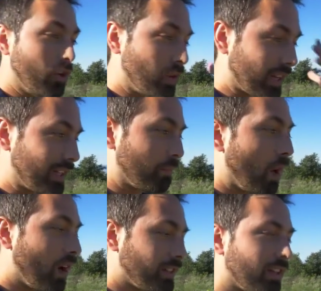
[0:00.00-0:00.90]
you tested
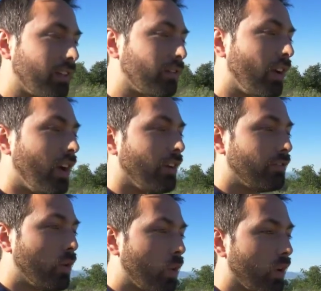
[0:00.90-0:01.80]
positive
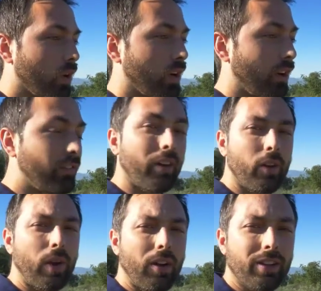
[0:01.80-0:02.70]
for a
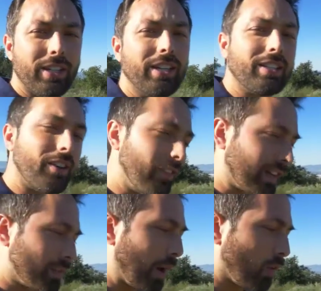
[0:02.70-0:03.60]
very rare disease that
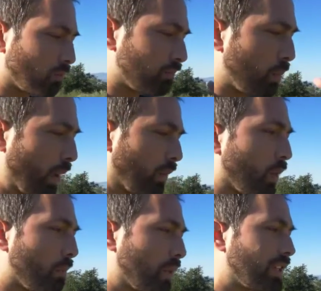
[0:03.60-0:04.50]
affects about
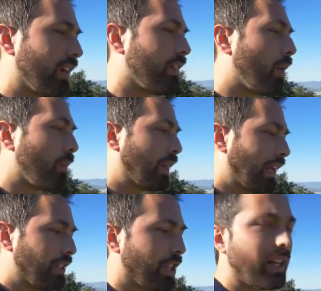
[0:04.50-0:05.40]
0.1% of the
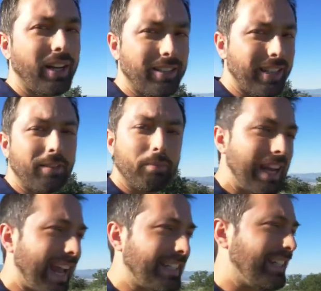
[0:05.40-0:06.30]
population. And it's a
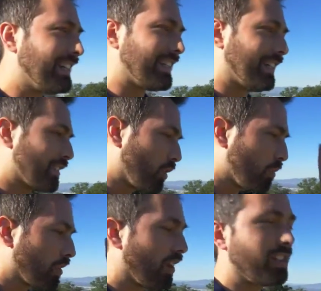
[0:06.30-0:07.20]
nasty disease,
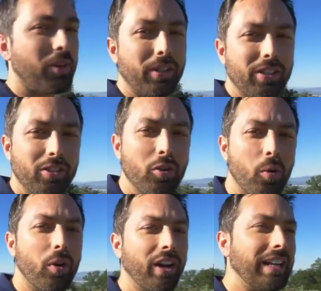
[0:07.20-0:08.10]
horrible consequences. You
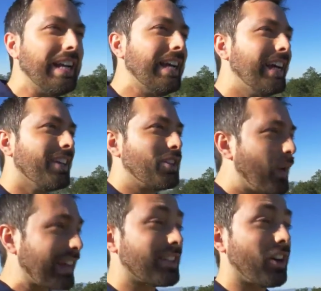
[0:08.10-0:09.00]
don't want it.
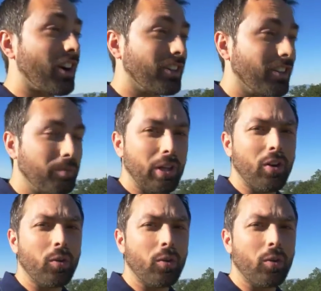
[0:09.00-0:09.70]
So you ask the doctor,